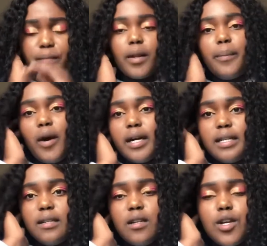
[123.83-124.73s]

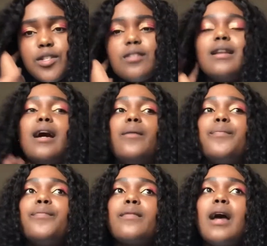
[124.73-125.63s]
Pardon. So now,
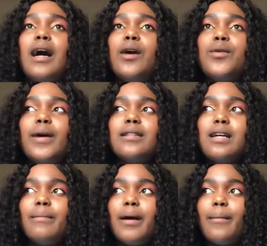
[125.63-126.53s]
how do I
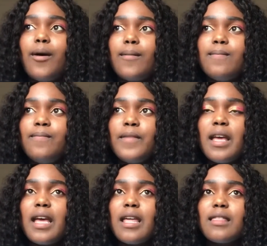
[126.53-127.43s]
tell my mom
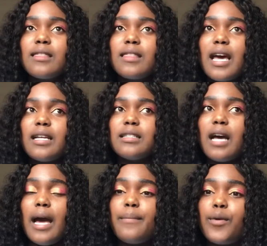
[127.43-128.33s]
that
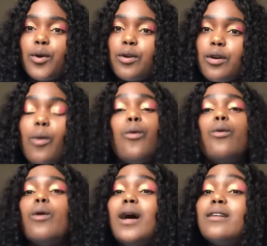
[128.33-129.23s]
I broke,
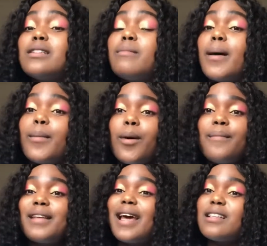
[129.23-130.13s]
or how do I tell my mom
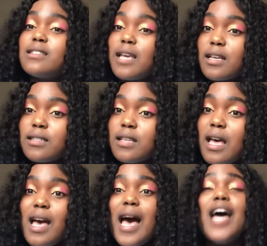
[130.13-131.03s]
that I had sex?
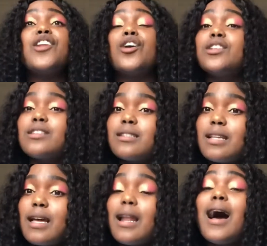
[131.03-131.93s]
And not just
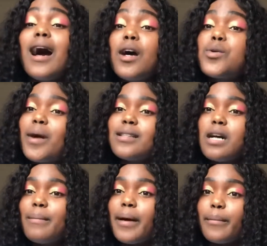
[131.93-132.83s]
that, how do I
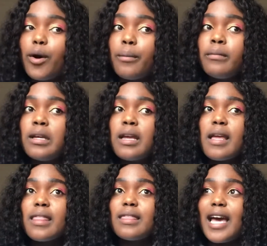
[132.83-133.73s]
tell my mom
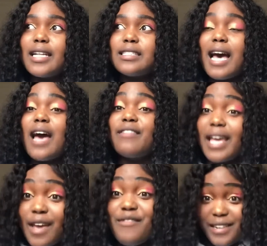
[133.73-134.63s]
that I have
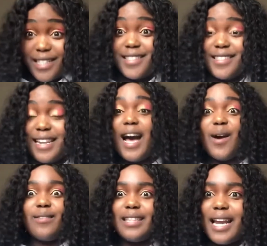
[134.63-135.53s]
evidence
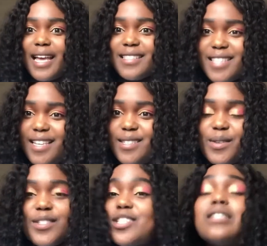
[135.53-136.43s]
now that I had sex?
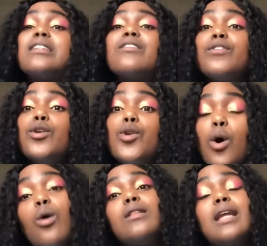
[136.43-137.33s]
Because she didn't even
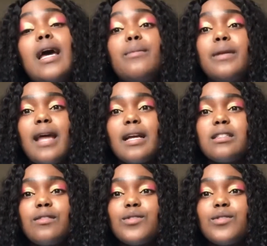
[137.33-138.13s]
know that I had been active.